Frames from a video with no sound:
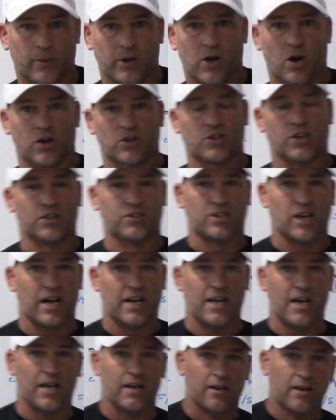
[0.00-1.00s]
the guard to the
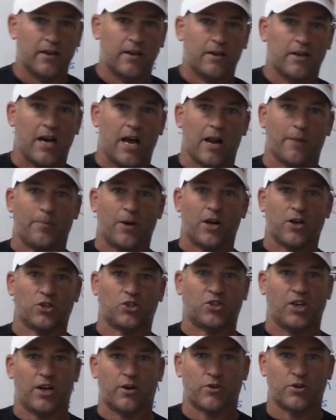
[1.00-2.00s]
tight end. Head up on the
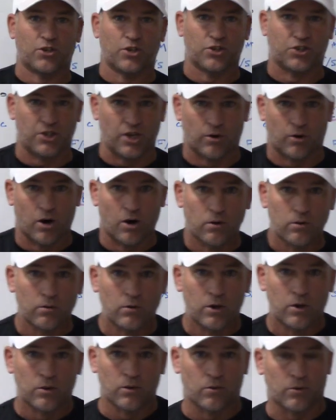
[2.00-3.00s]
center is a 0.
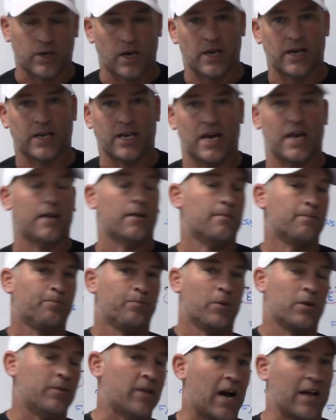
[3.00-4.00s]
Okay, again,
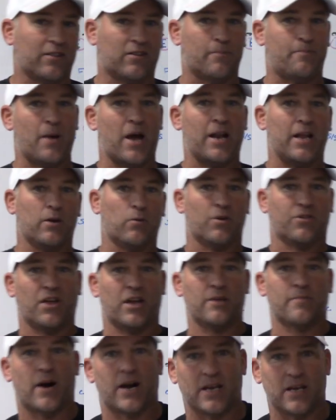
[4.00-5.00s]
not debating with
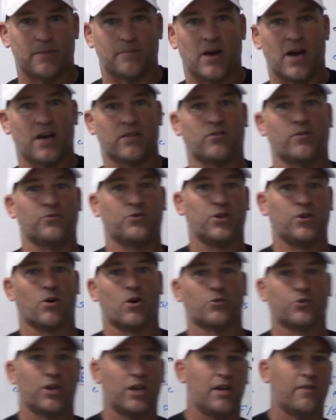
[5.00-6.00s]
anybody in math if
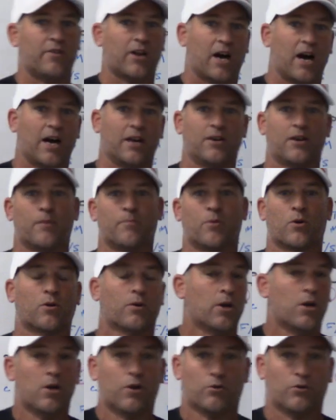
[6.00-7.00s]
zero is an even odd
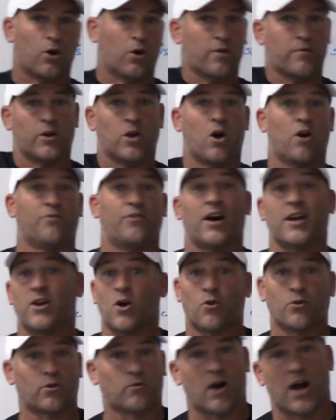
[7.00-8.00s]
number. Don't even know if I
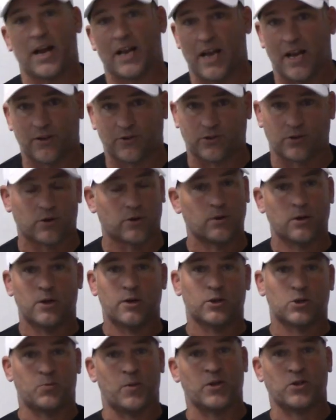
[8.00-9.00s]
know the right answer.
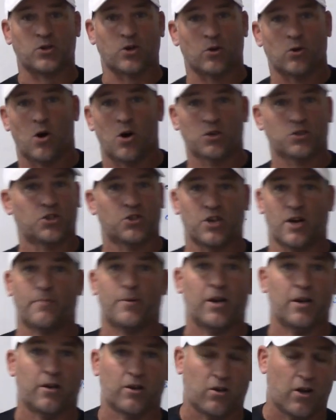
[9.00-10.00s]
It's been so long since I've
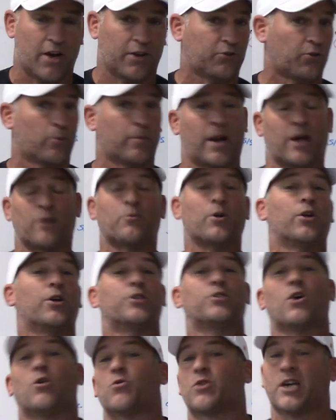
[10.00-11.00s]
been in the classroom, and I
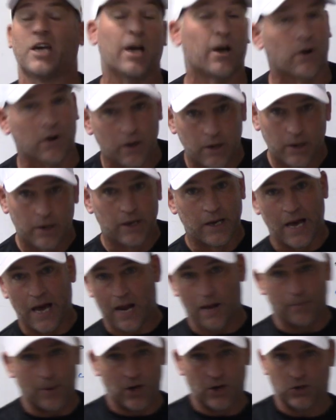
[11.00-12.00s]
really don't care. Head
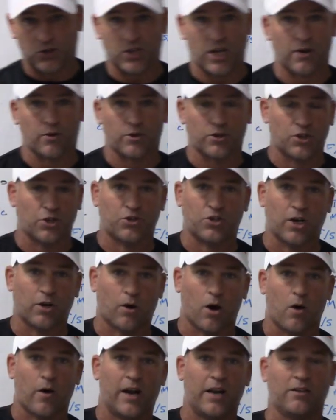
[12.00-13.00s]
up on the center is a
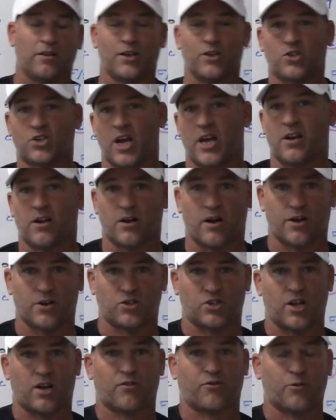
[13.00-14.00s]
0. Anything shaded on the
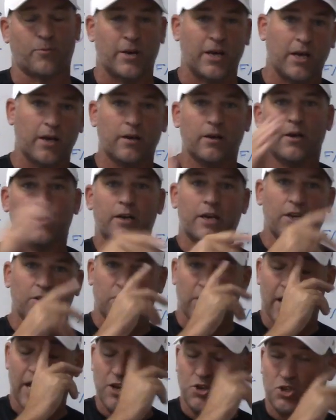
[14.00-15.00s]
center for me is
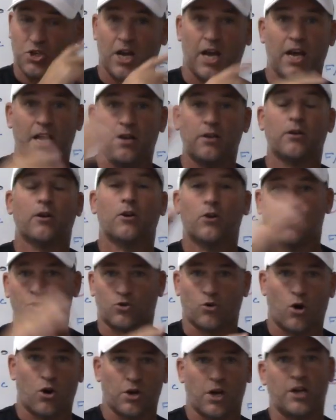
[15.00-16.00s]
an A shade,
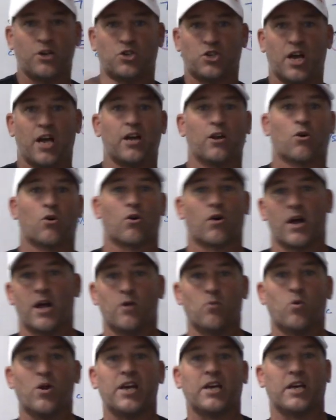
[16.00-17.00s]
strong A shade, or
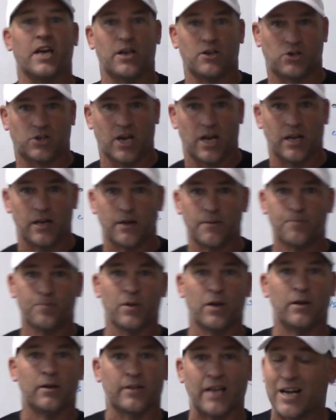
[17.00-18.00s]
a weak A shade.
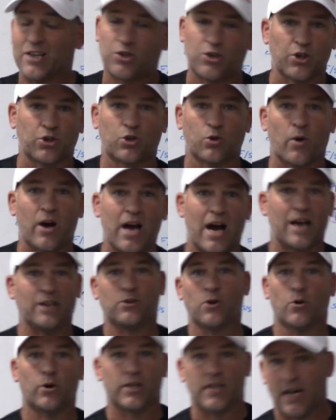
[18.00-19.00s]
That's just the way I
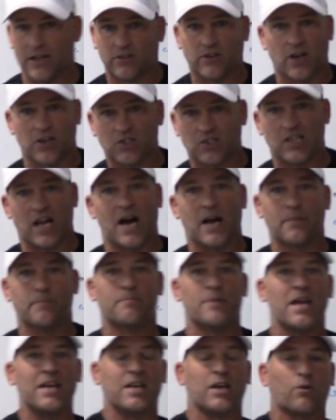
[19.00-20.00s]
do it. That does not
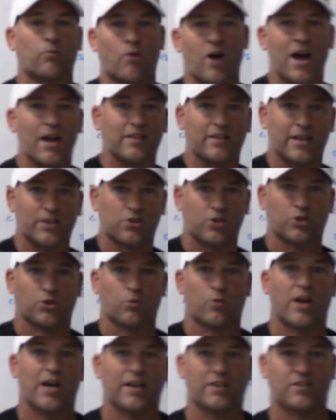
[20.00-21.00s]
make it right. That's just the
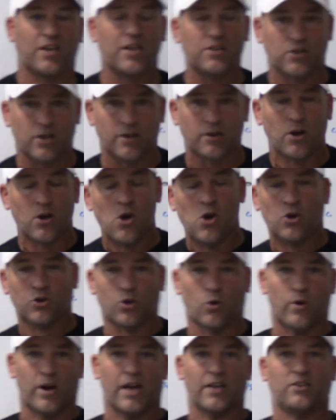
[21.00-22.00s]
way I teach it.
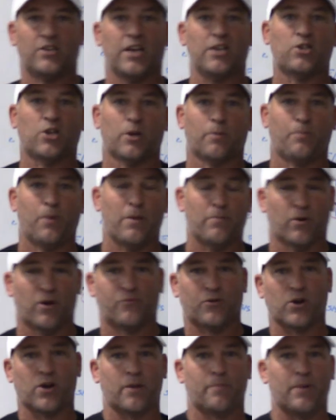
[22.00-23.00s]
So when I teach it to people, if
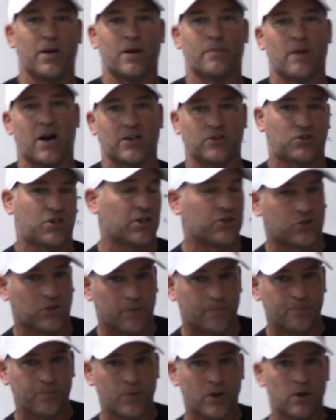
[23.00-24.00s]
you're going to be in my
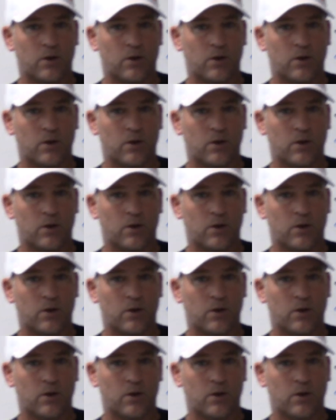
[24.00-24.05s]
system,